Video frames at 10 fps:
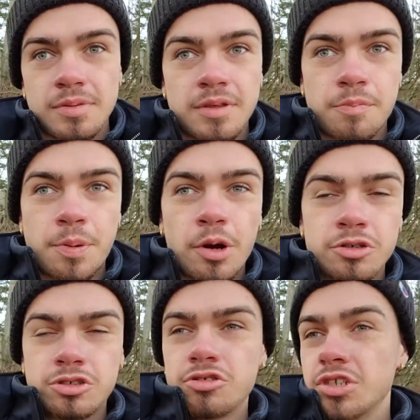
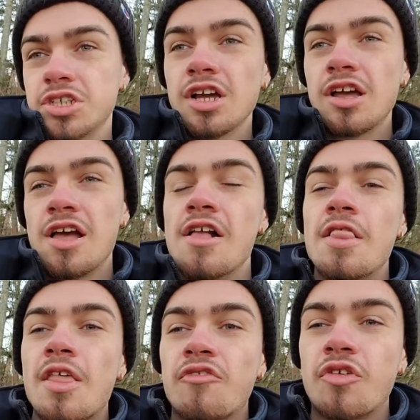Patricia
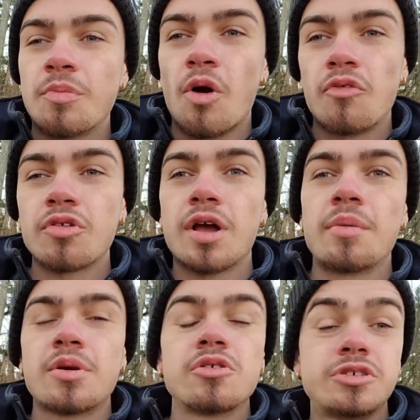from overcoming
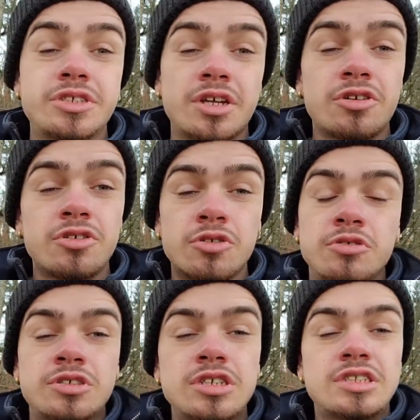her stutter or
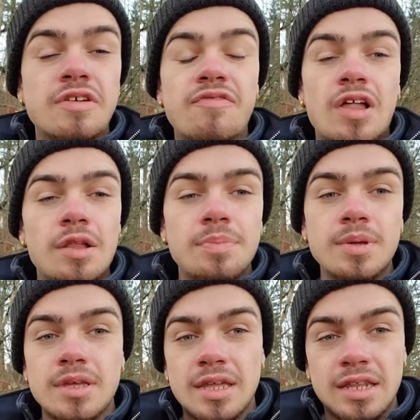just developing
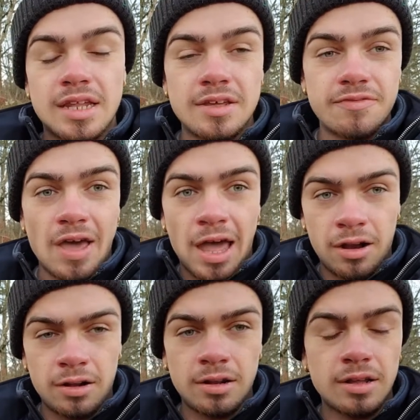in life at all,
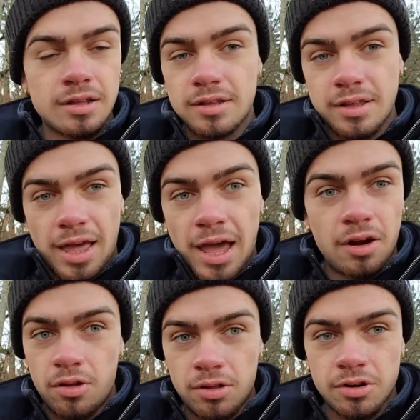
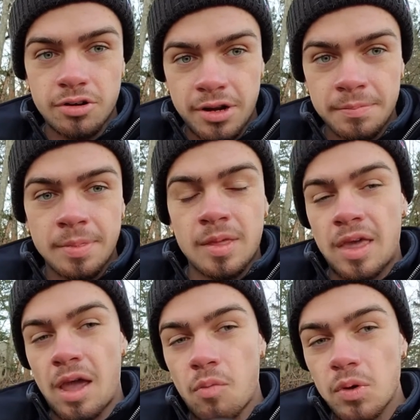all right?
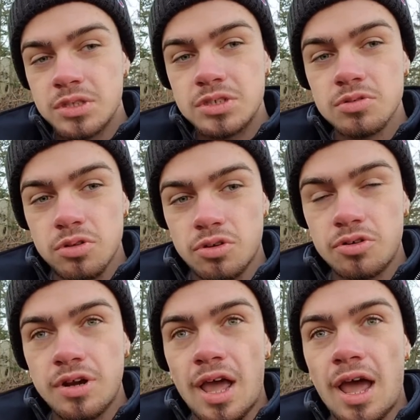And once you learn
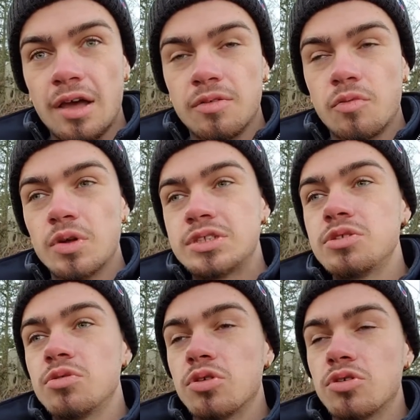
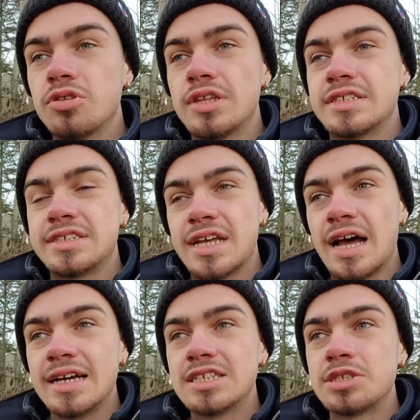the
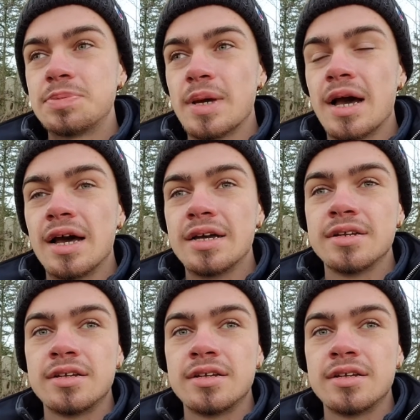science behind